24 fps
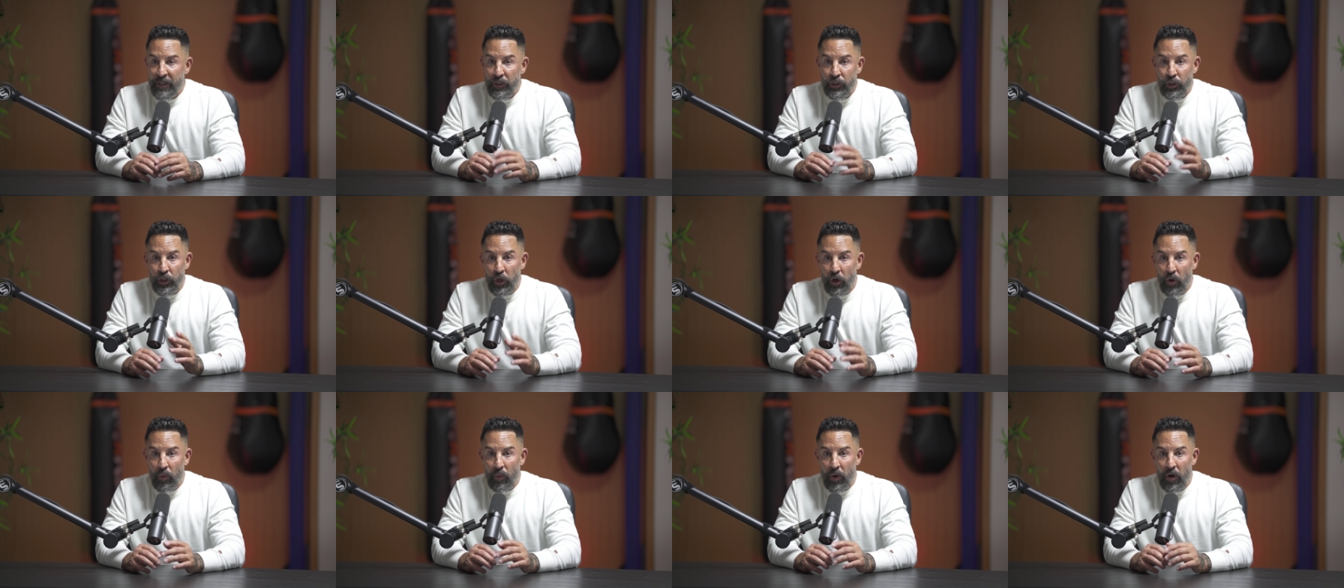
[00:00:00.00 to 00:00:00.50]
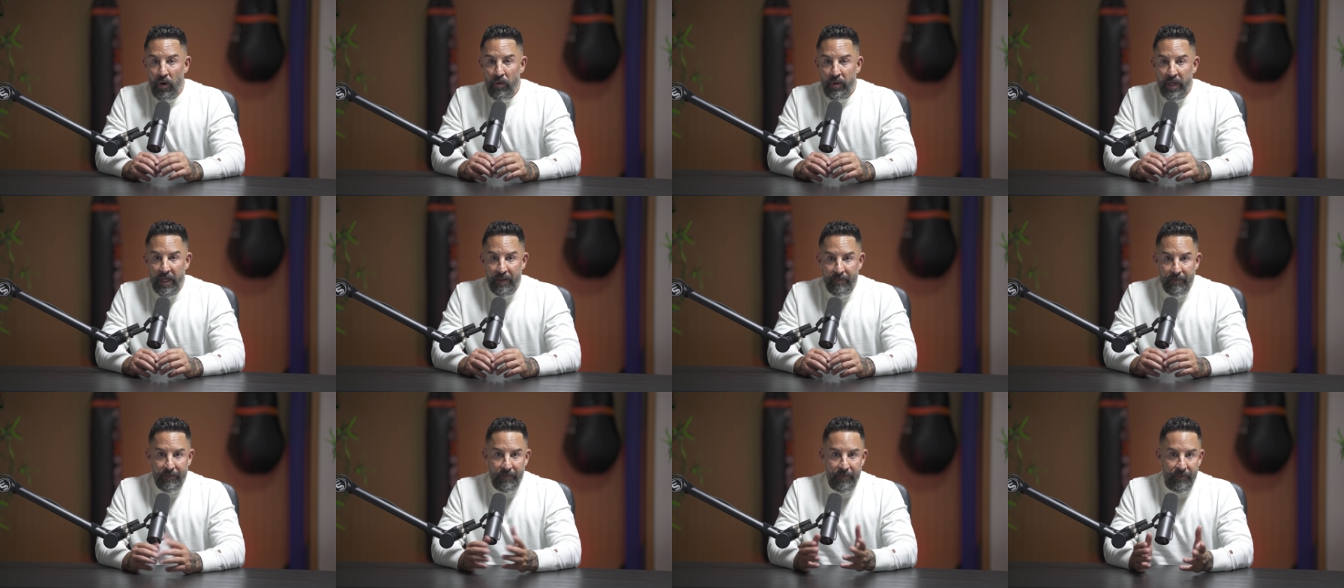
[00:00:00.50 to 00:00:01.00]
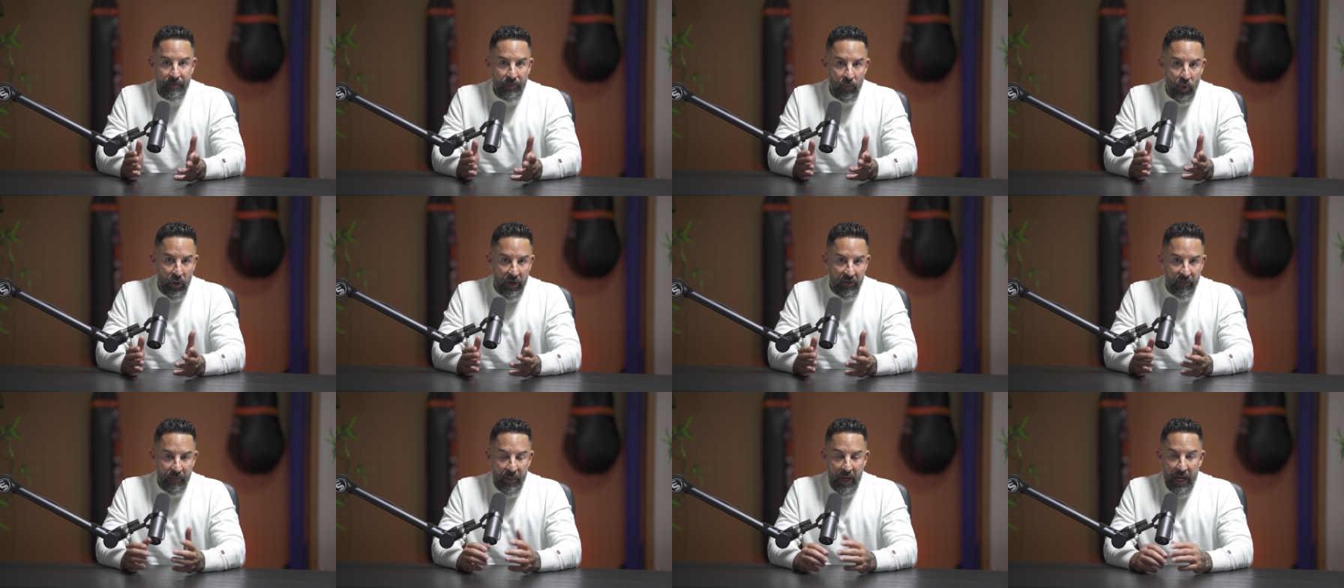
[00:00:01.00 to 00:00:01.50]
Joe Rogan,
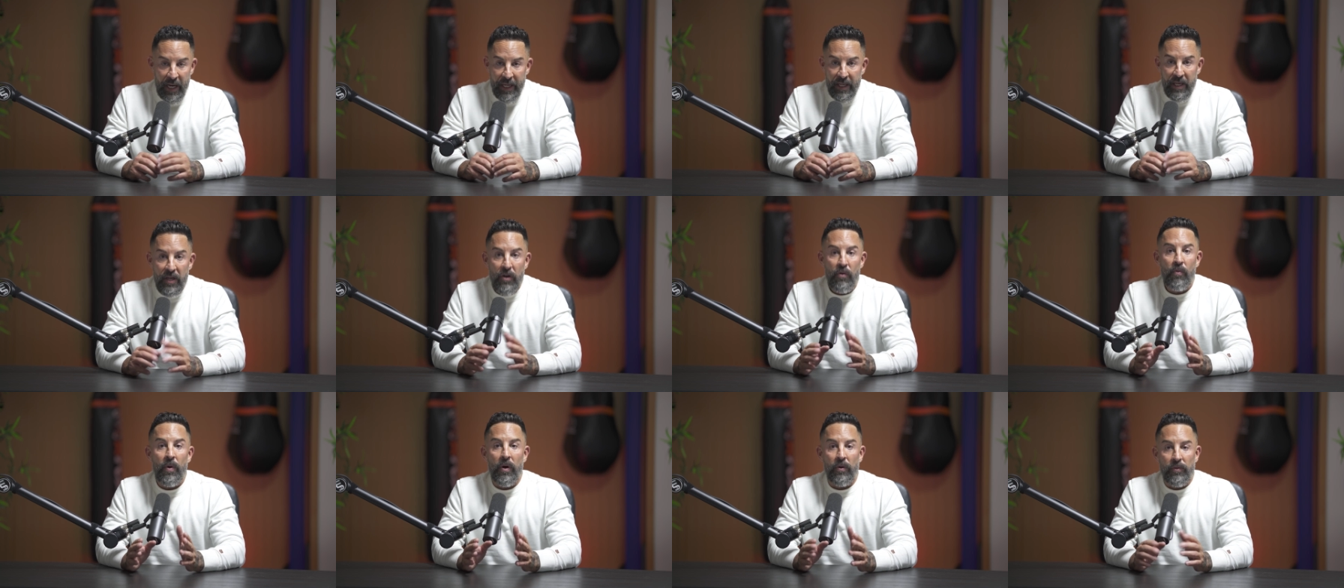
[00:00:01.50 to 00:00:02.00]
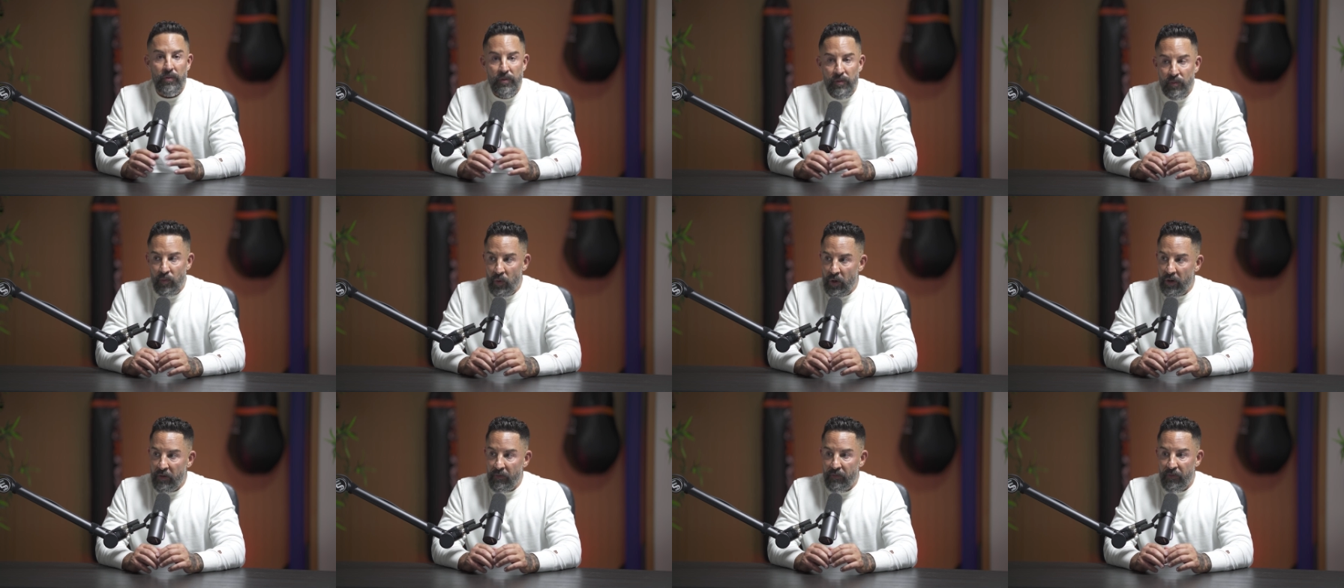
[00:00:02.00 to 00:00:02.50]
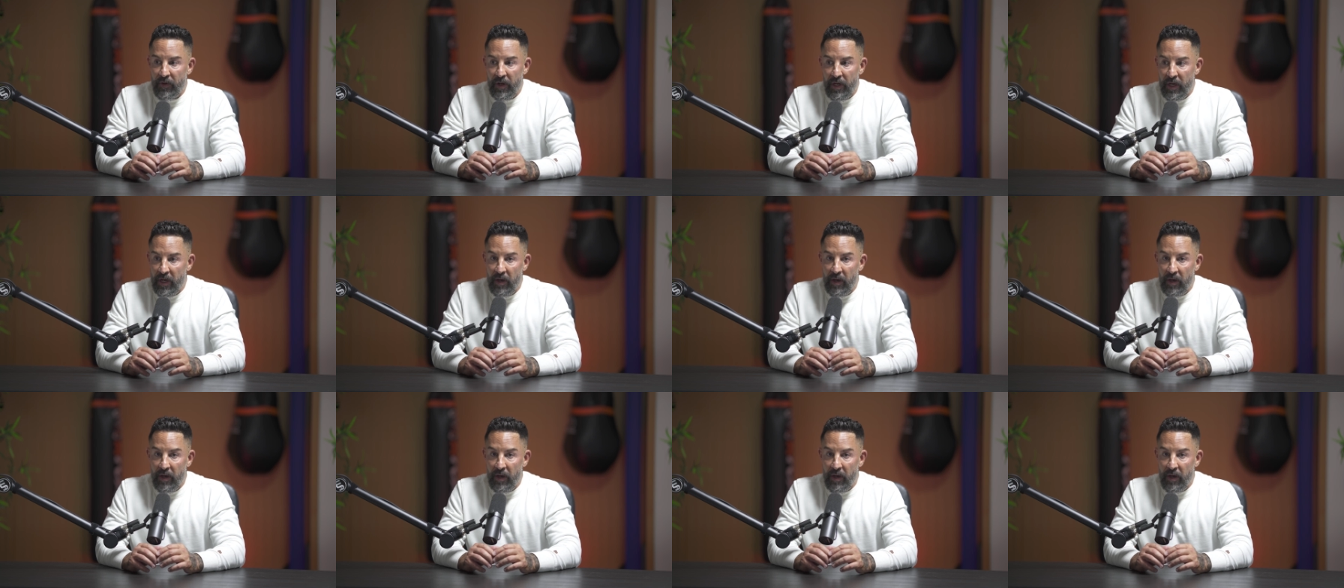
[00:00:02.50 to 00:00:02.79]
one of my heroes, one of